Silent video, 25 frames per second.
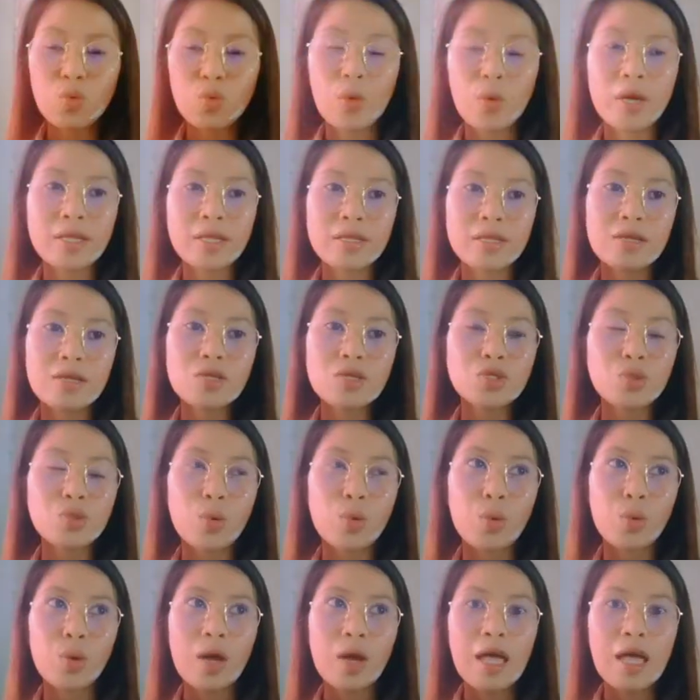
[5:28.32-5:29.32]
quarter.
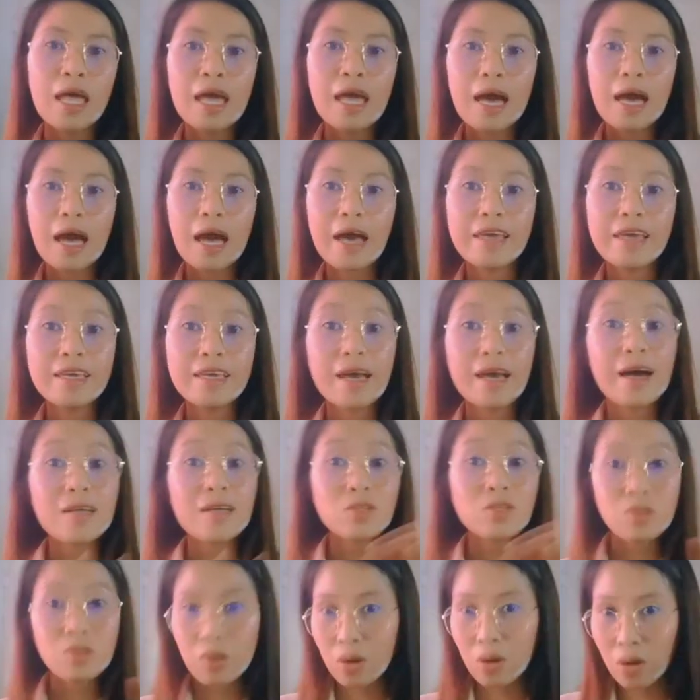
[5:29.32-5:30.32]
So I
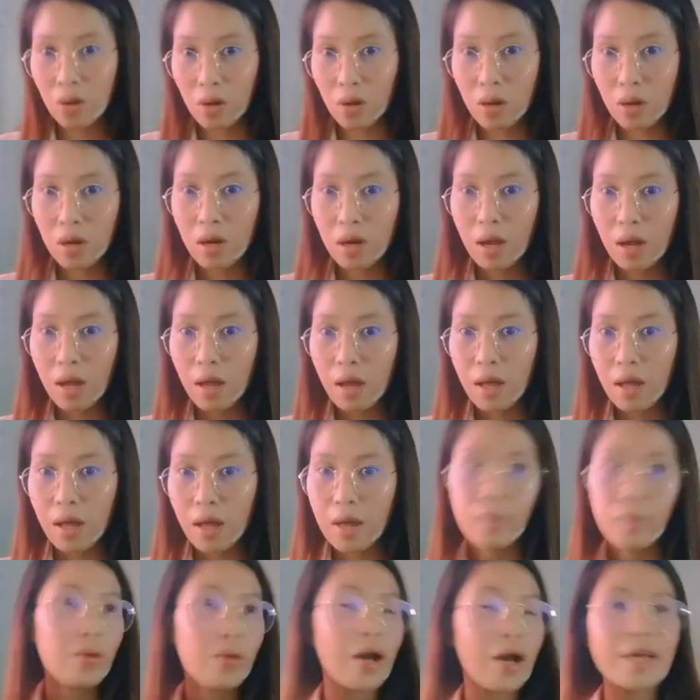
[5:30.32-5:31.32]
asked her
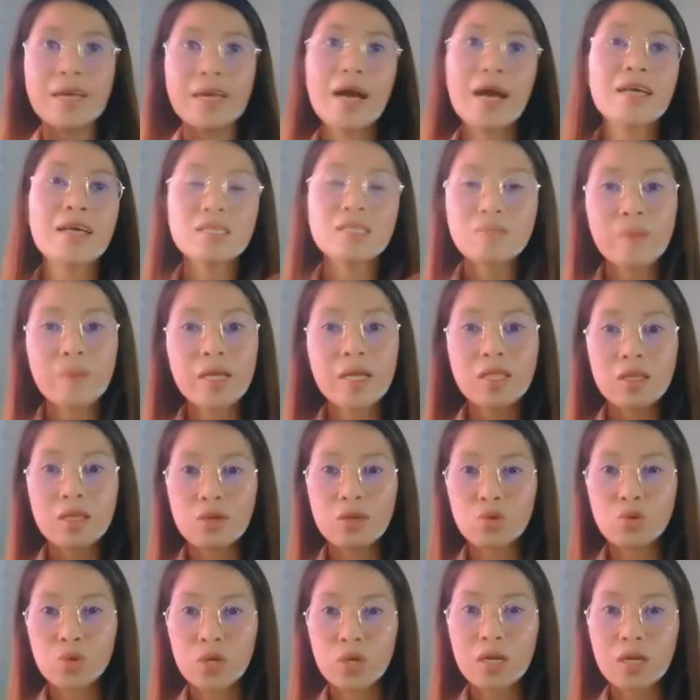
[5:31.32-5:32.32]
I asked my
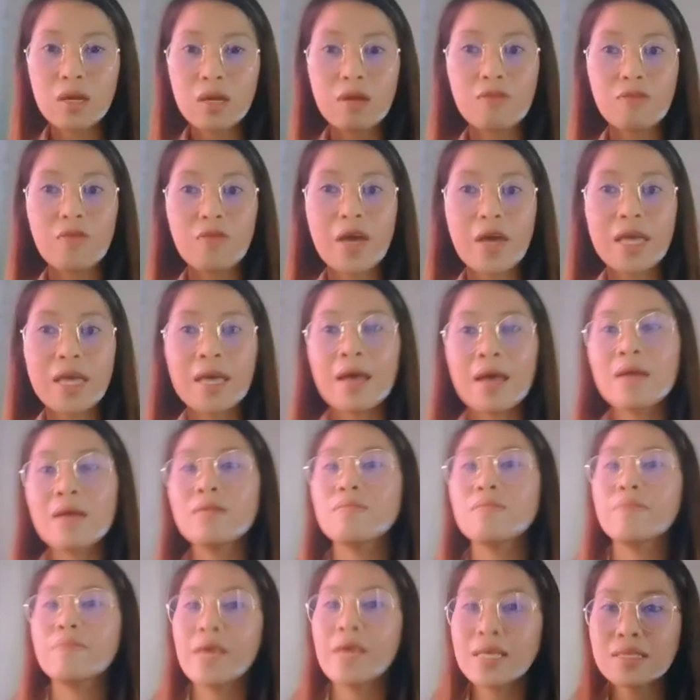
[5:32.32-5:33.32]
teacher if I
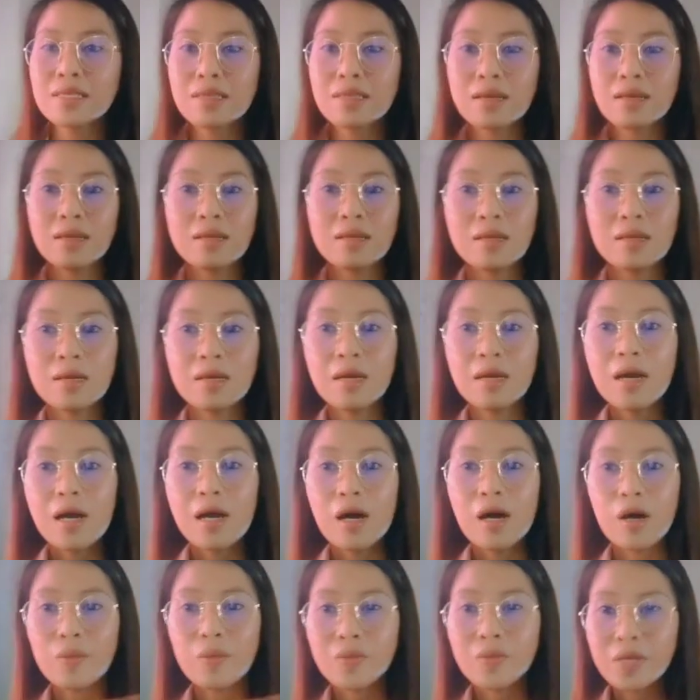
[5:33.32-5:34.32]
had missed any
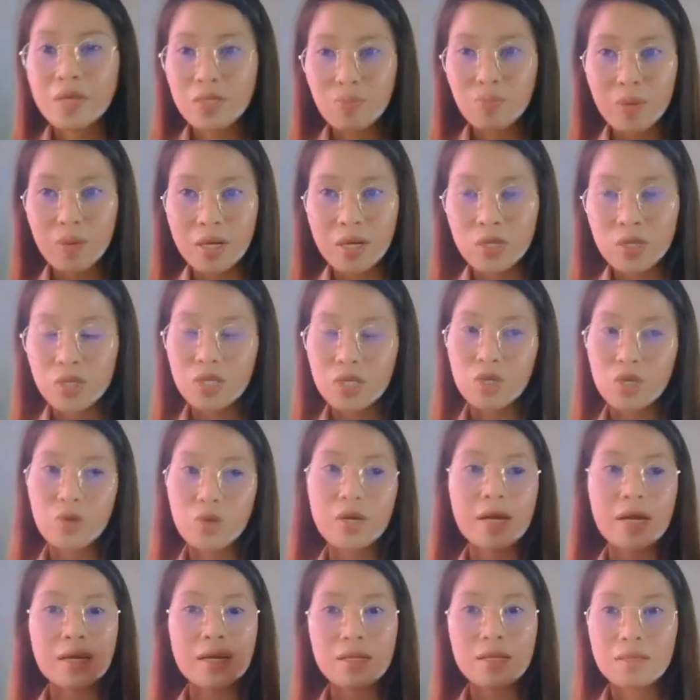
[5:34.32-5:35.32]
of the project
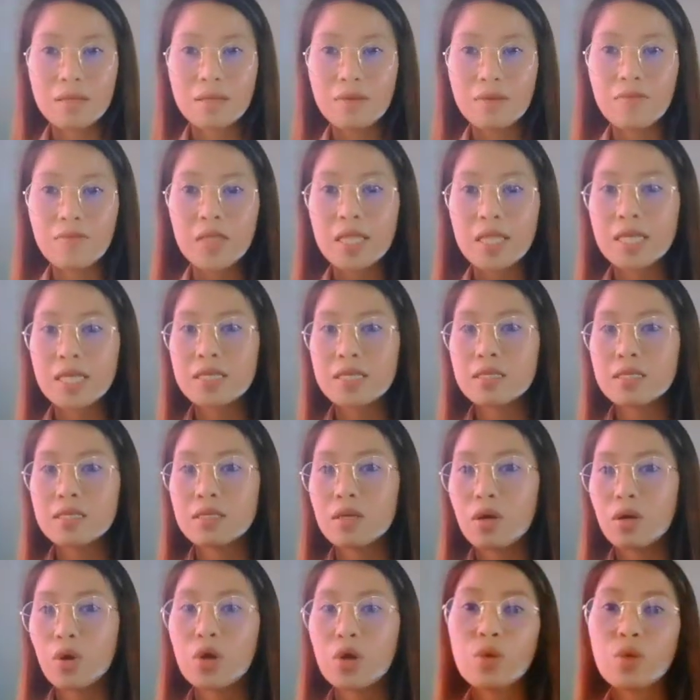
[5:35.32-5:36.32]
or activities
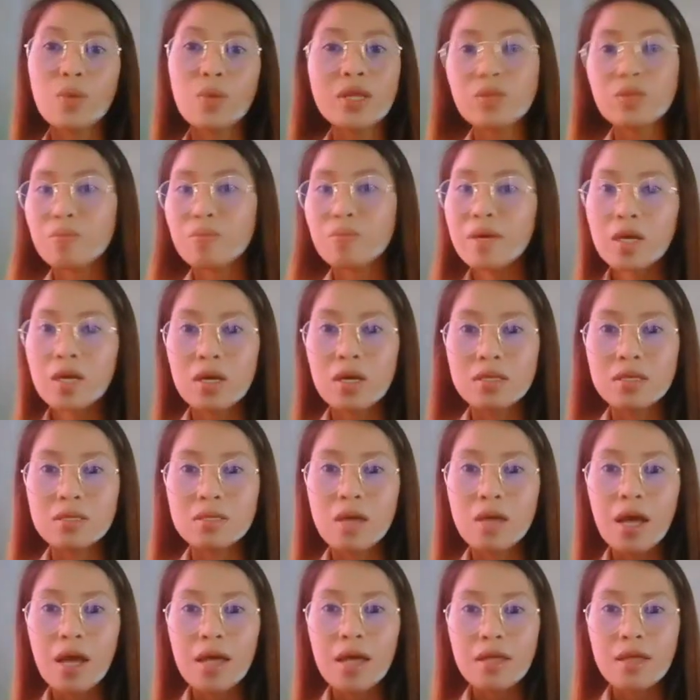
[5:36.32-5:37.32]
or what,
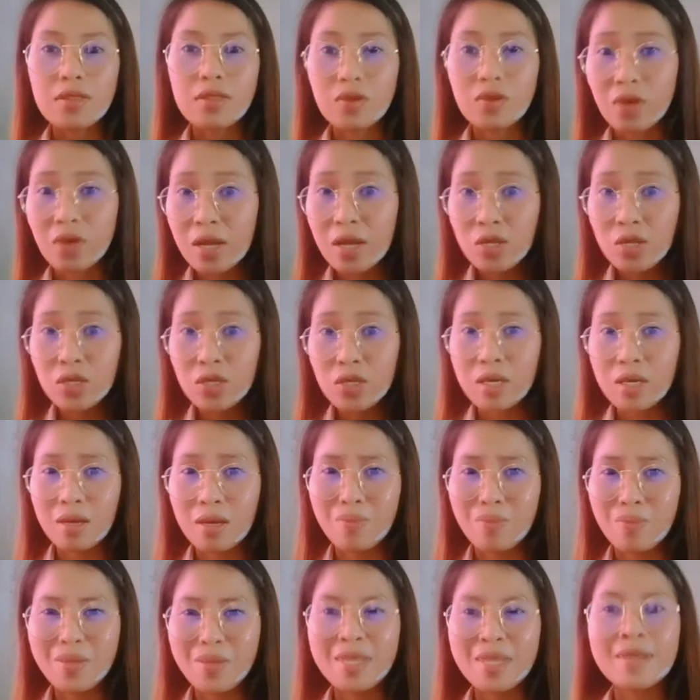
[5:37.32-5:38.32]
because the grade she
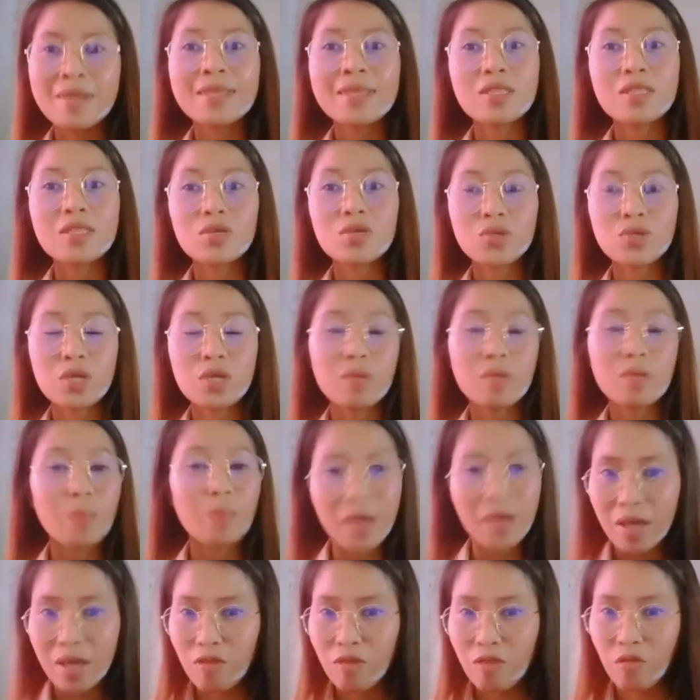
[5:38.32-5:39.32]
gave me didn't deserve
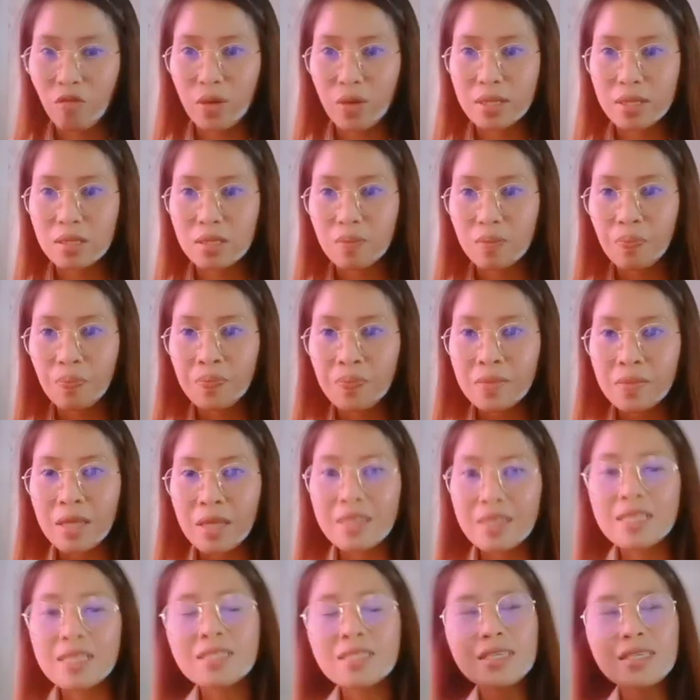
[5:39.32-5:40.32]
my efforts.
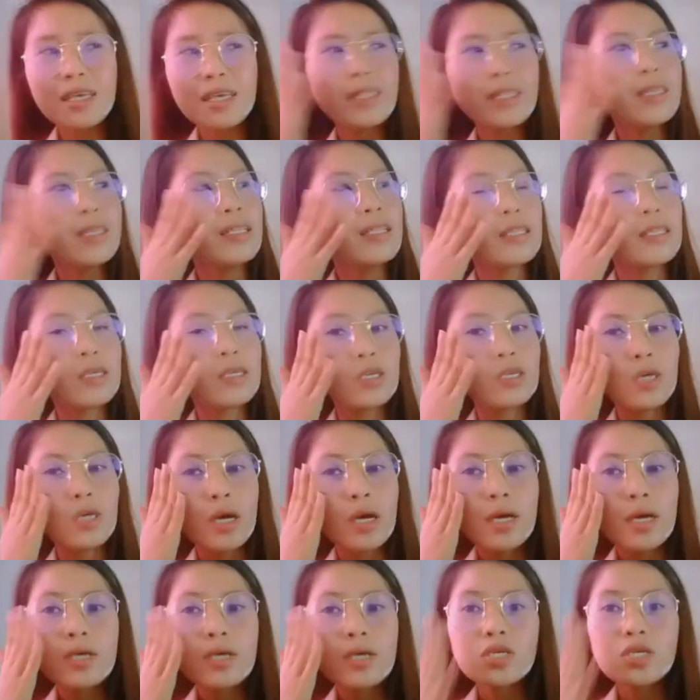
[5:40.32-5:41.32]
Then suddenly,
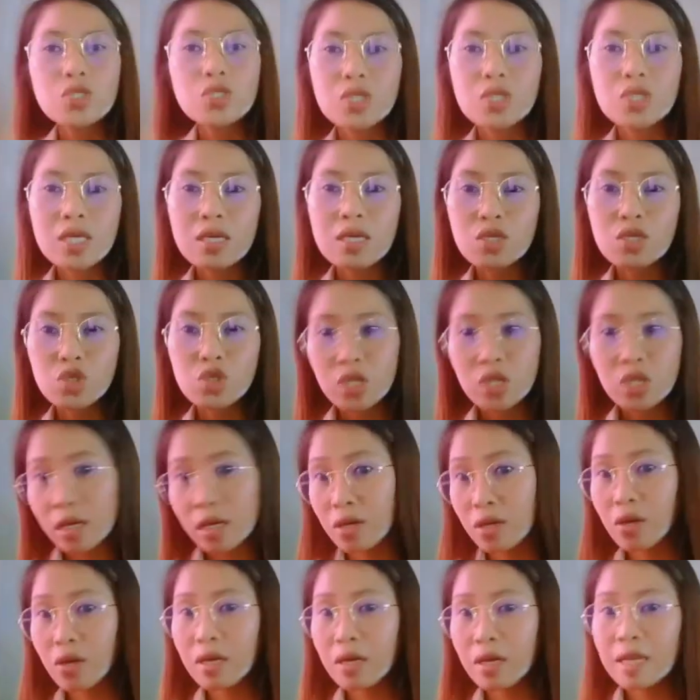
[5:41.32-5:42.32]
she
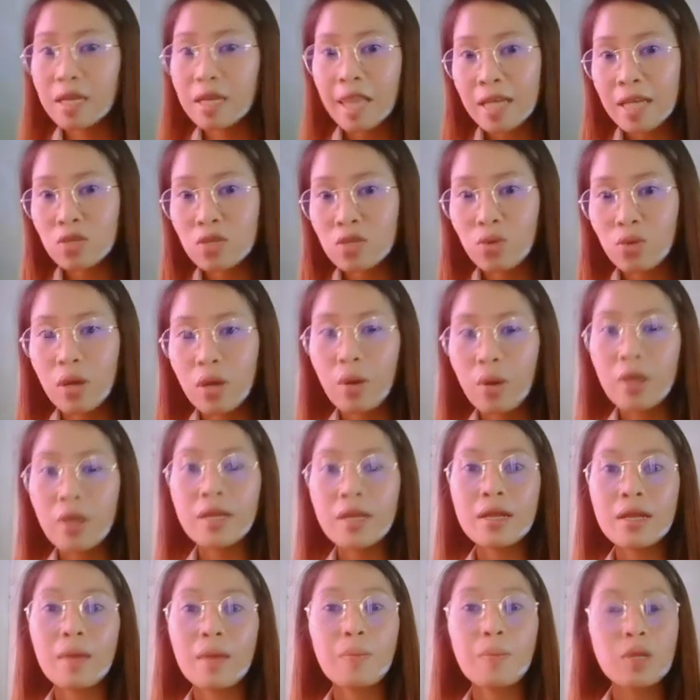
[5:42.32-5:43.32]
checked her class
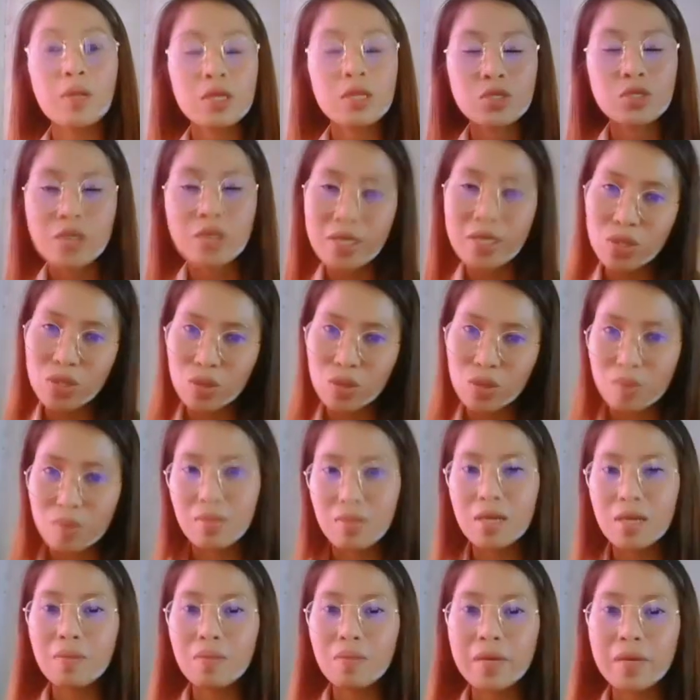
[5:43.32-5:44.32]
record and apologized to
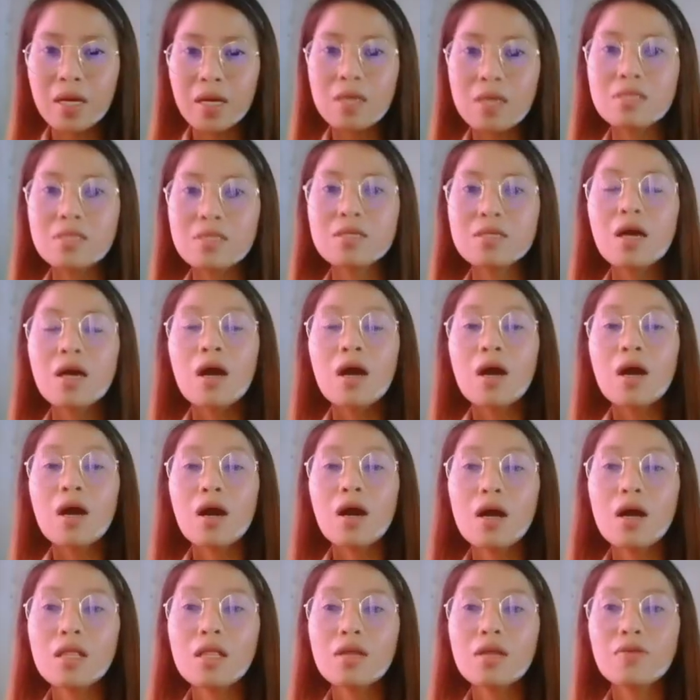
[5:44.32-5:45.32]
me because
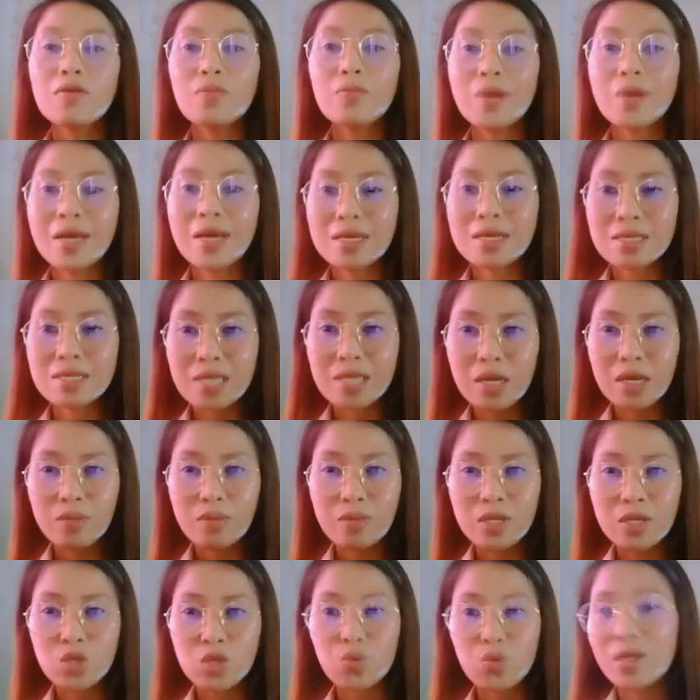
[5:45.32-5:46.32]
all of my
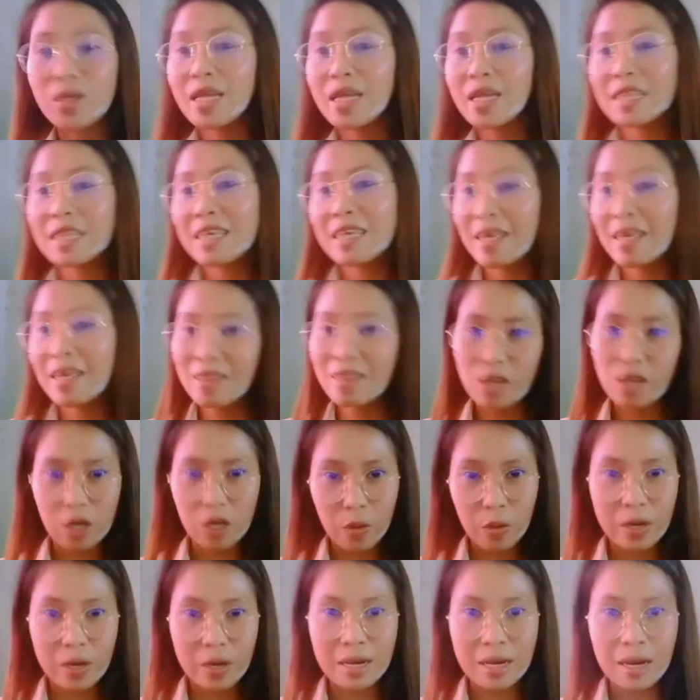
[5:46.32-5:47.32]
assignments were not yet
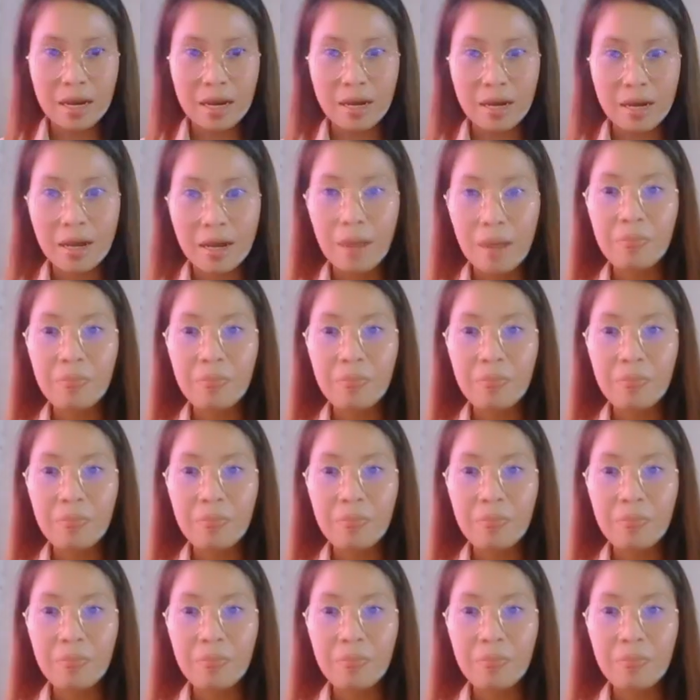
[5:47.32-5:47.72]
recorded.